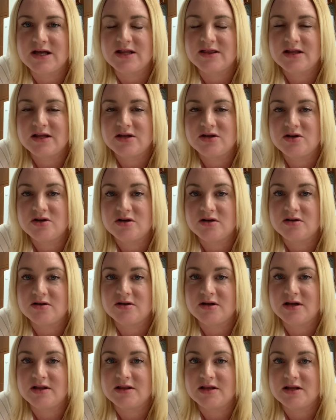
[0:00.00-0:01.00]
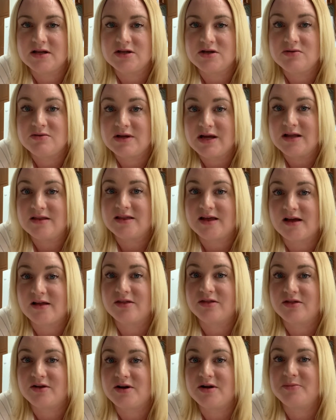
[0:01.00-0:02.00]
and then you get
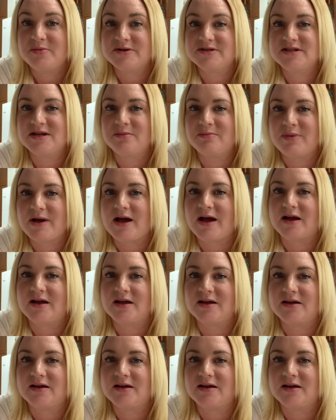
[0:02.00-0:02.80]
that 30% back,